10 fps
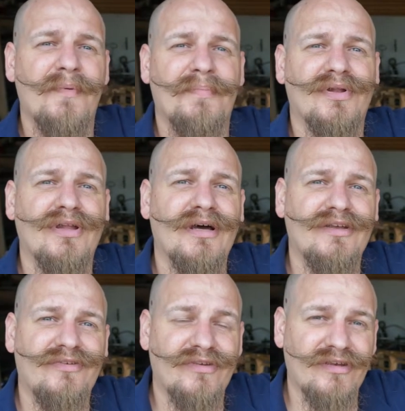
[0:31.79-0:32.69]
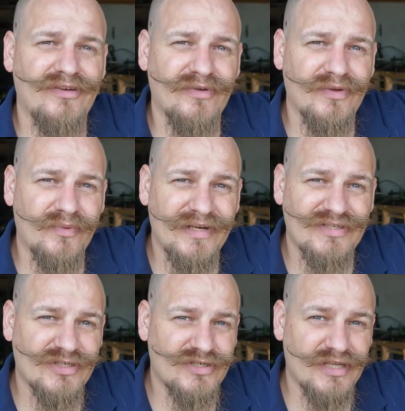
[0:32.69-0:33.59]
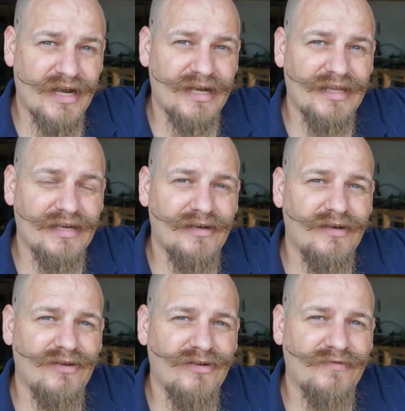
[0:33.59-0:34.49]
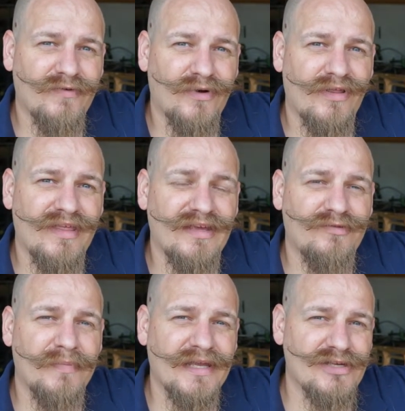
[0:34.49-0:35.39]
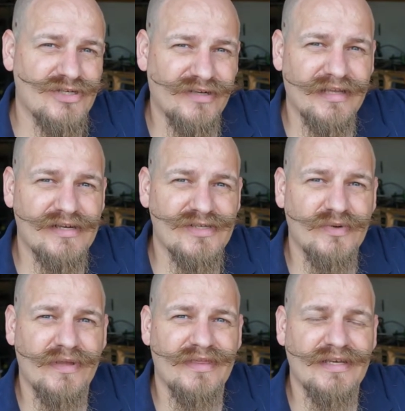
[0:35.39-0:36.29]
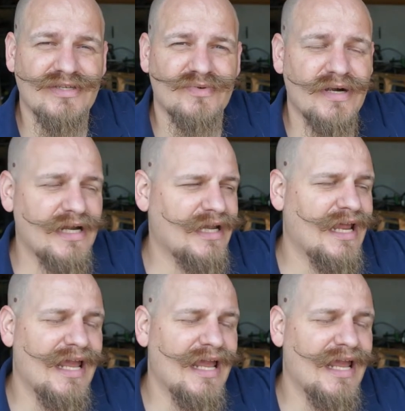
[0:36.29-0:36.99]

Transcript: plus do the research that I needed to do for this, making sure that I was doing things right